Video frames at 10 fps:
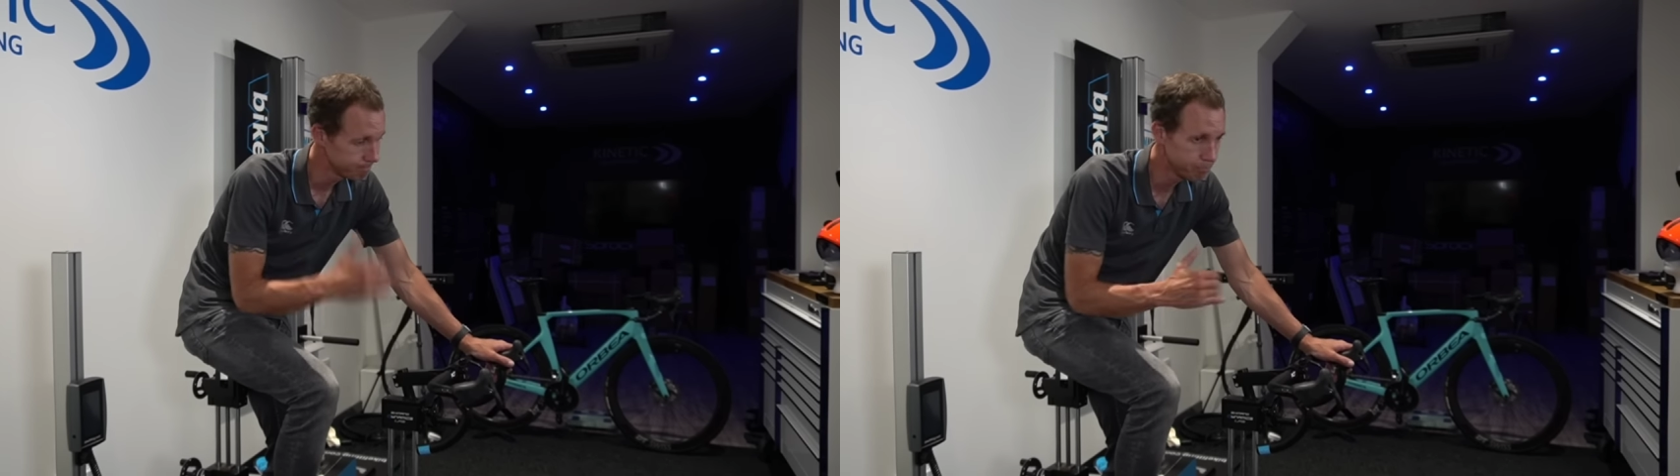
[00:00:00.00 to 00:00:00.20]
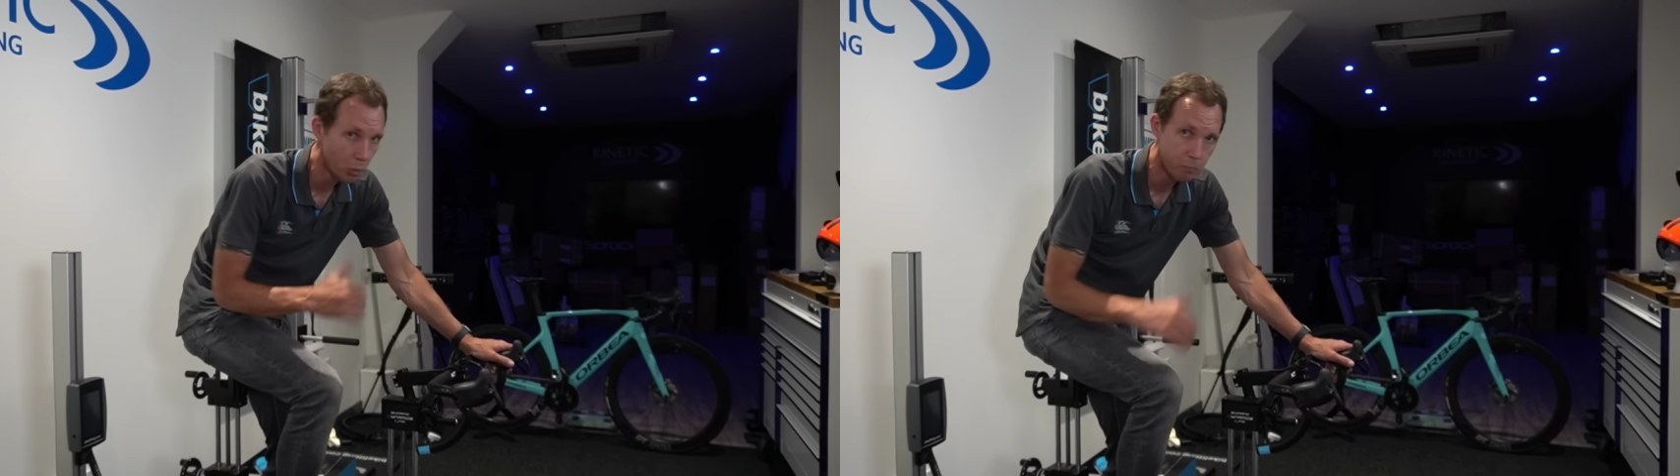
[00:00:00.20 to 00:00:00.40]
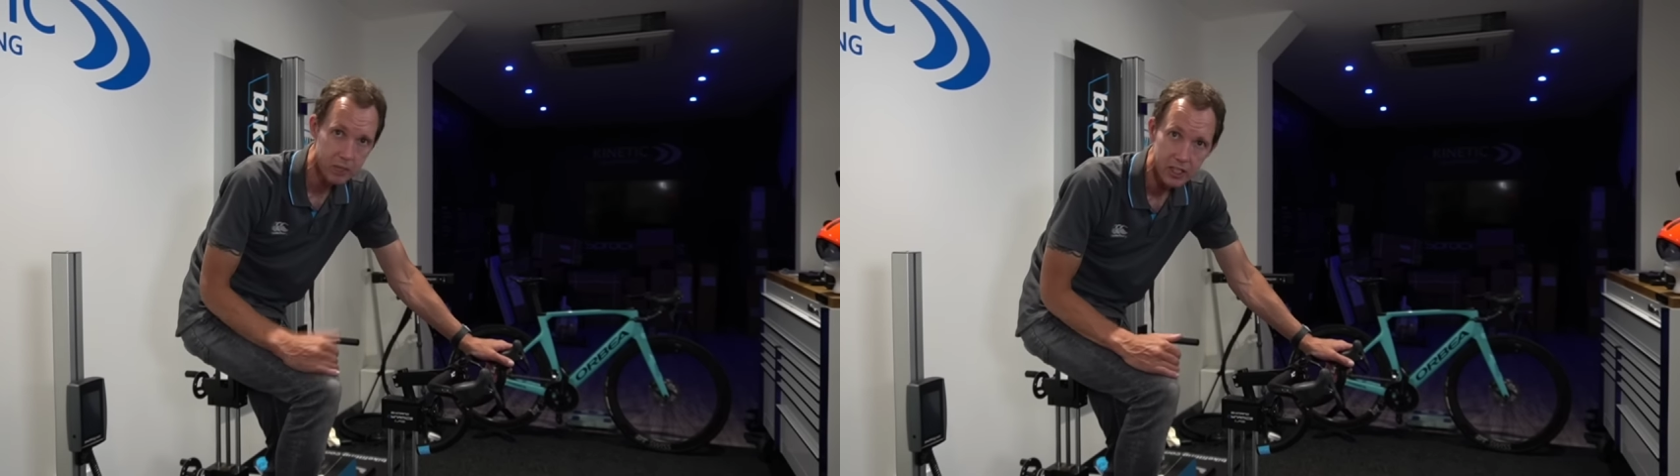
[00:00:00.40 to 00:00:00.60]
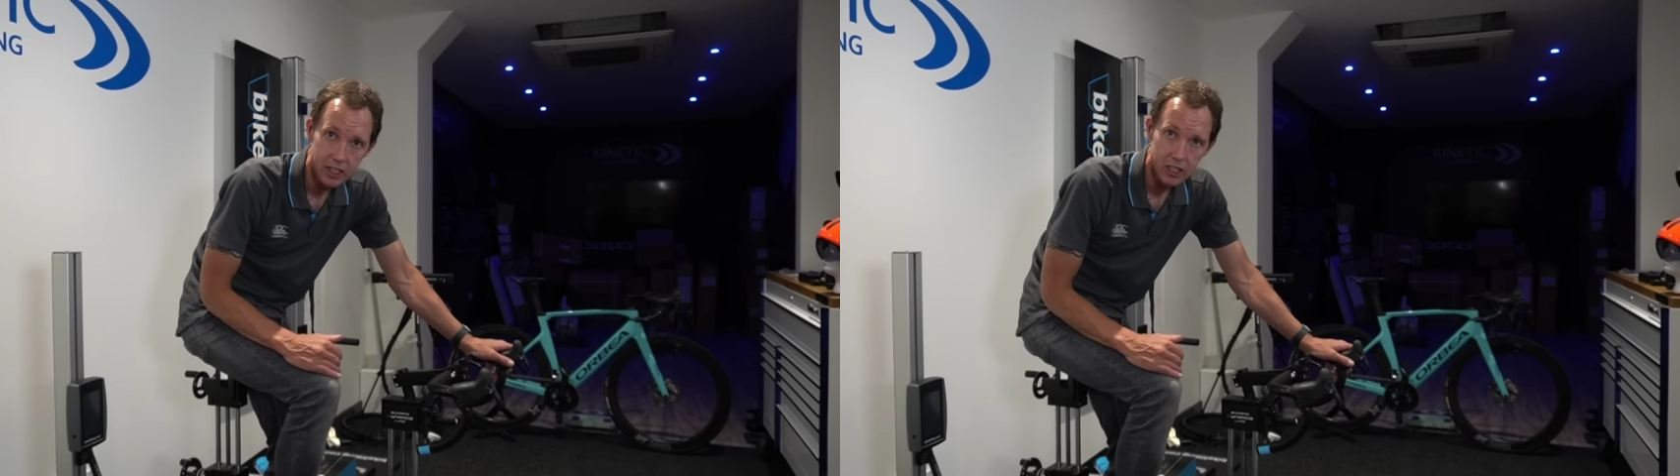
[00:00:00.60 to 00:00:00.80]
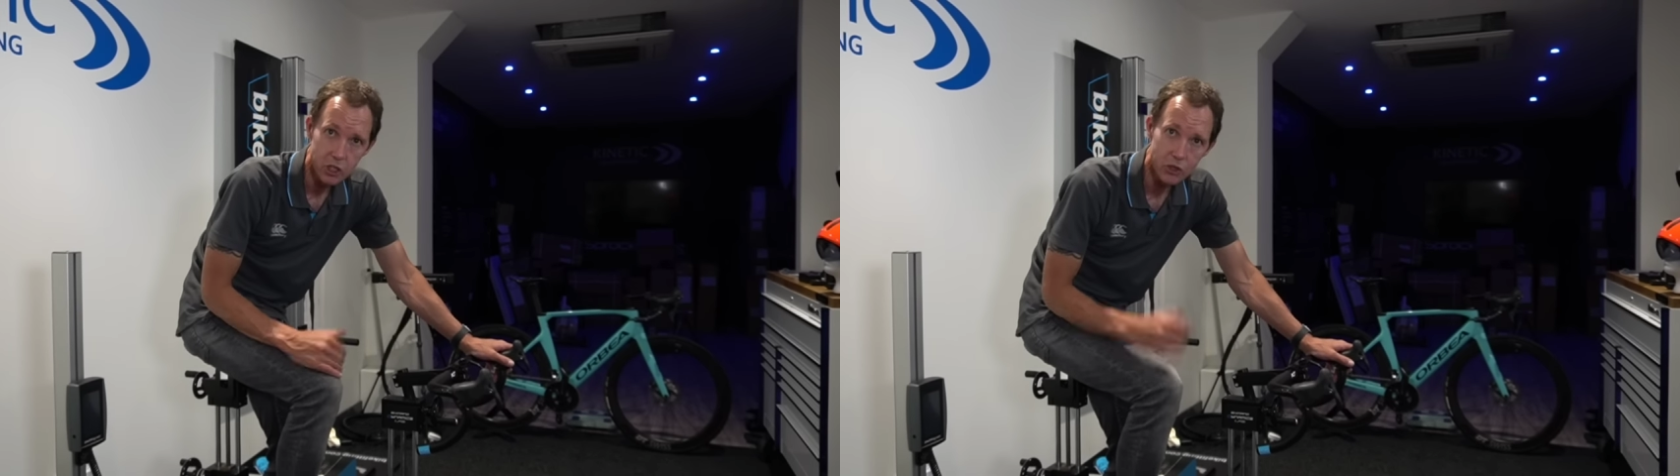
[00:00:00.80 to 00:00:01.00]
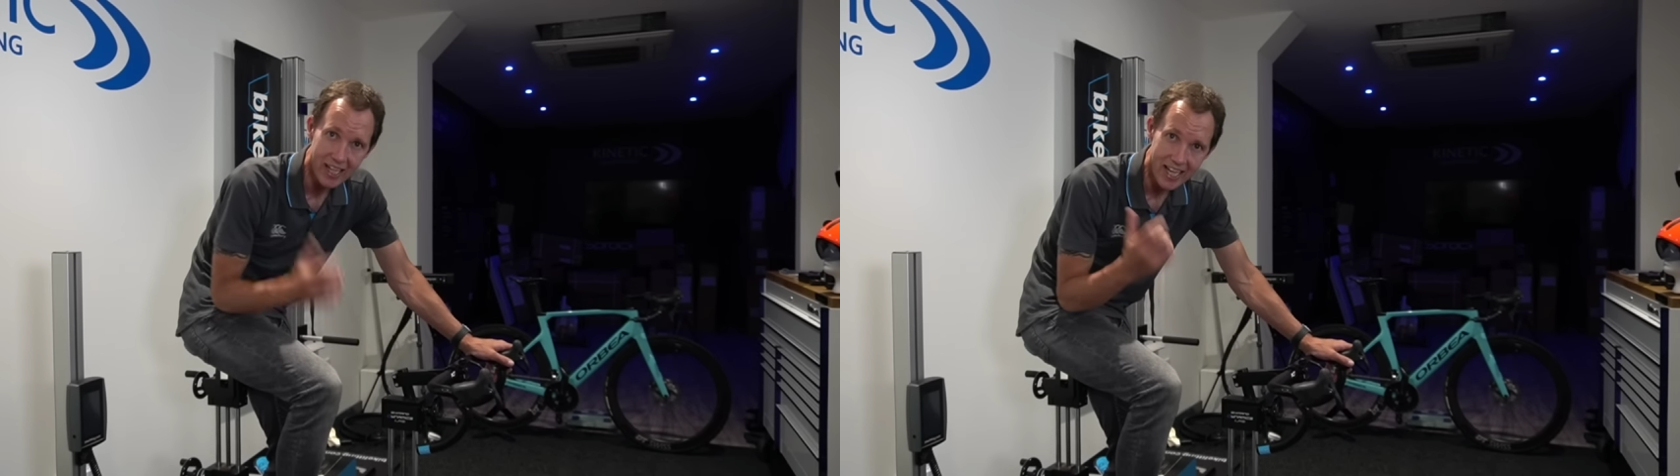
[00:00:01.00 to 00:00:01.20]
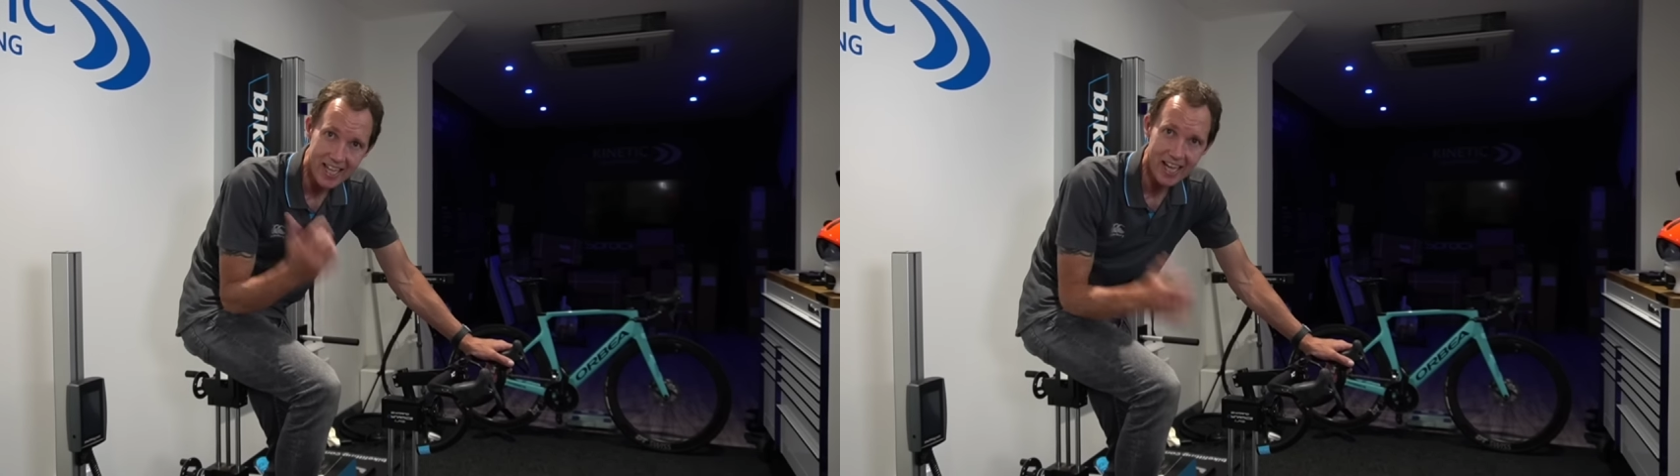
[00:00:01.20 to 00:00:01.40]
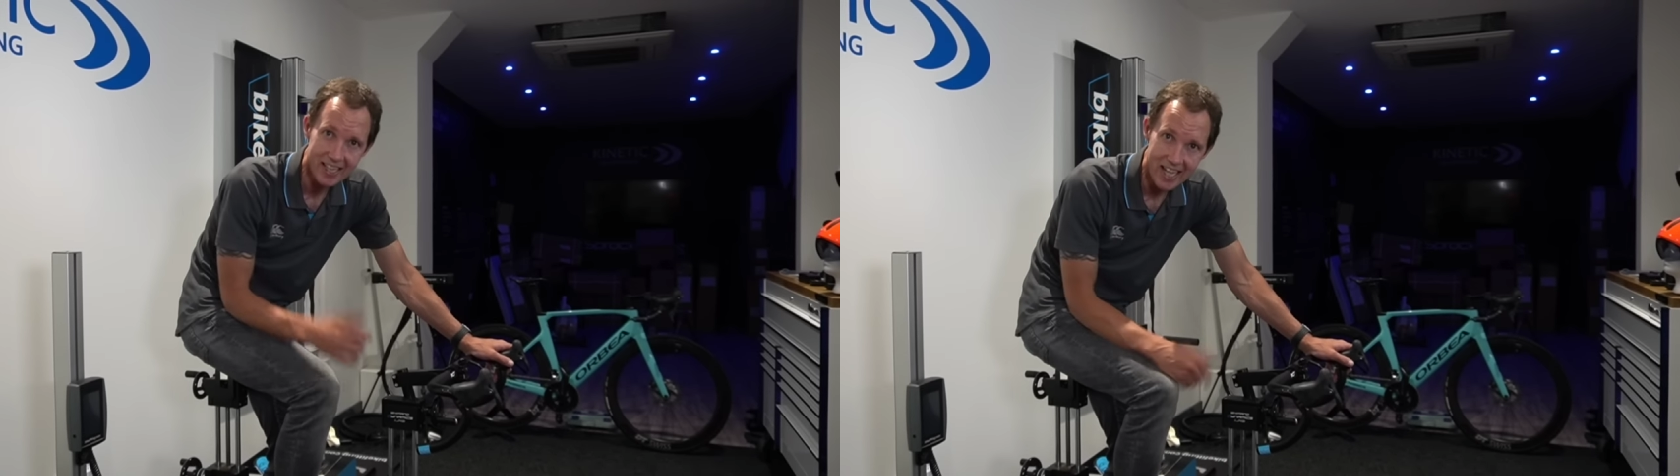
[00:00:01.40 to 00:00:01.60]
boom, you're going to get
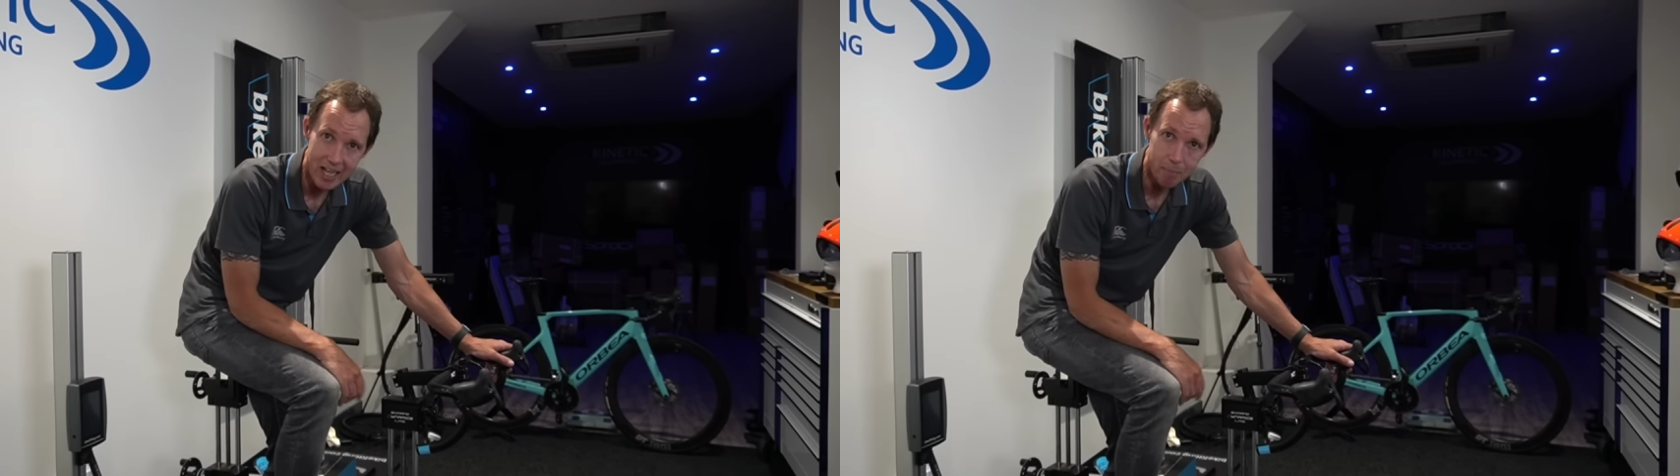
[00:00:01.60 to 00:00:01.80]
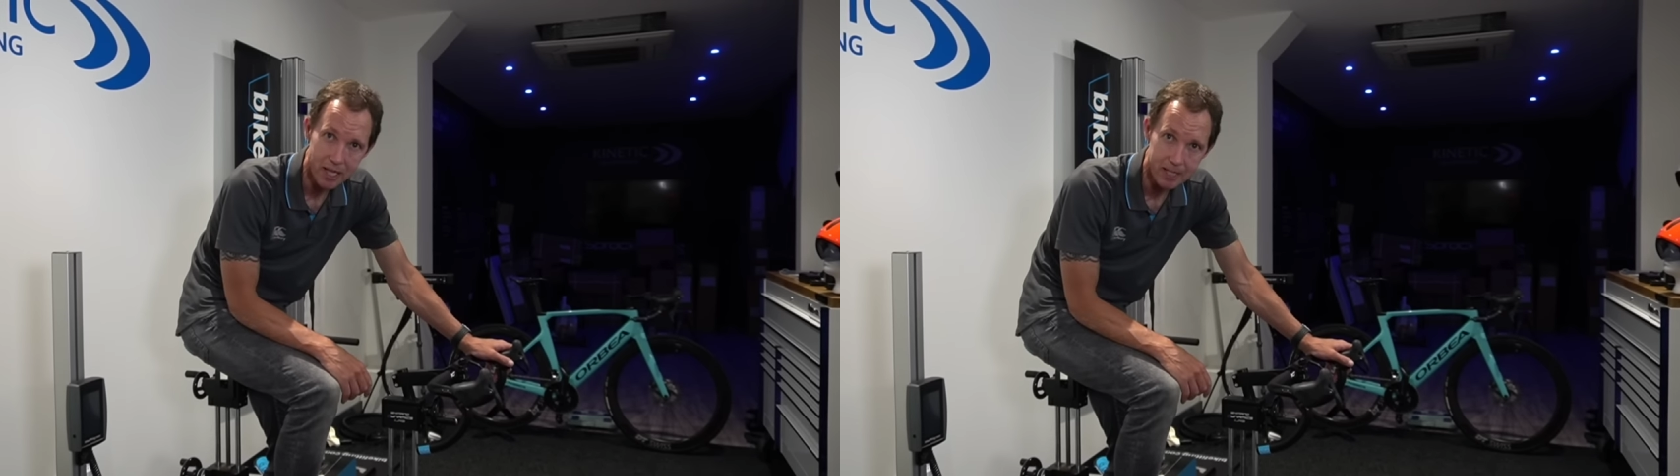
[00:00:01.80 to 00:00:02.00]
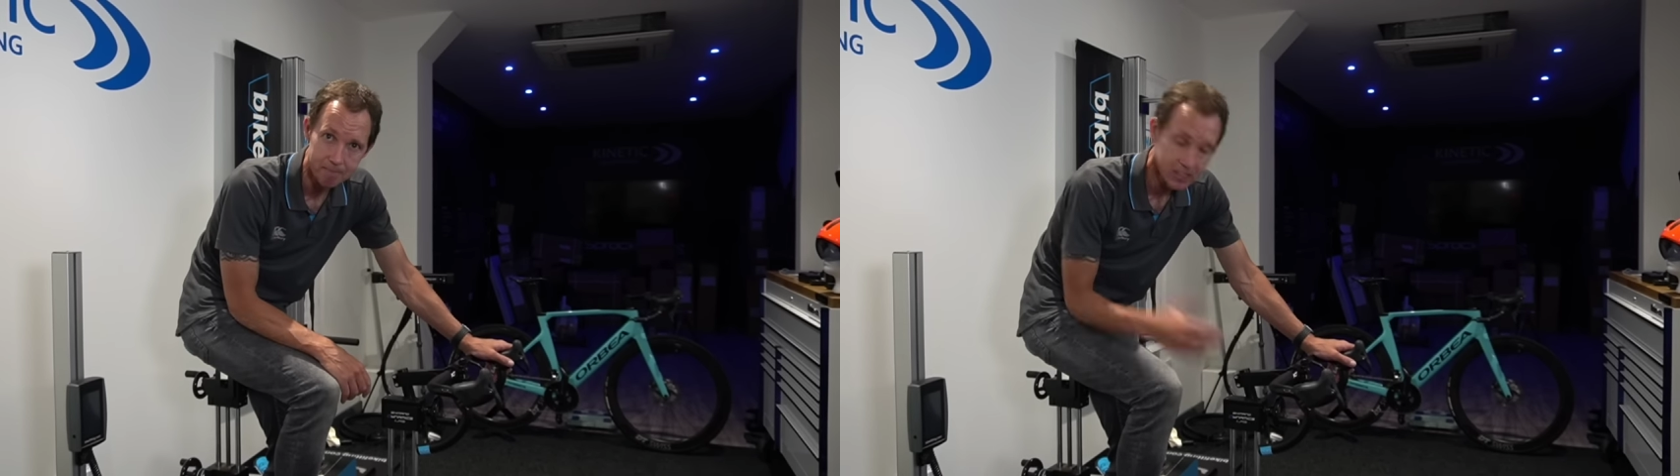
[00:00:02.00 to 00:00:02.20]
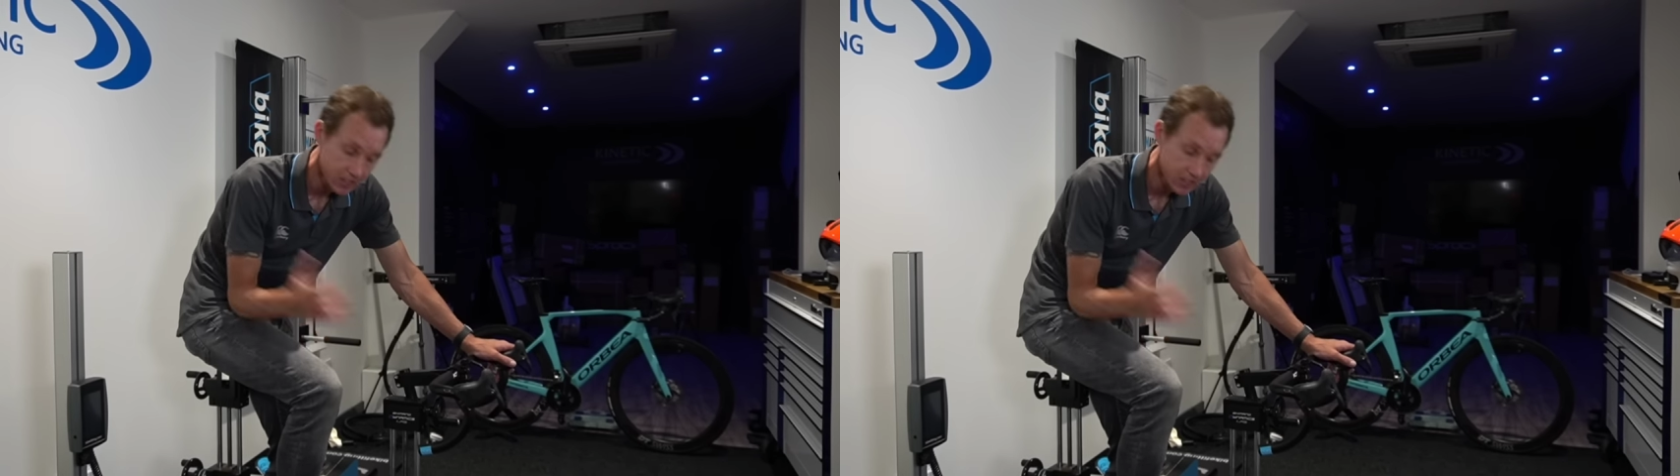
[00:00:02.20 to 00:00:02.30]
that neck pain.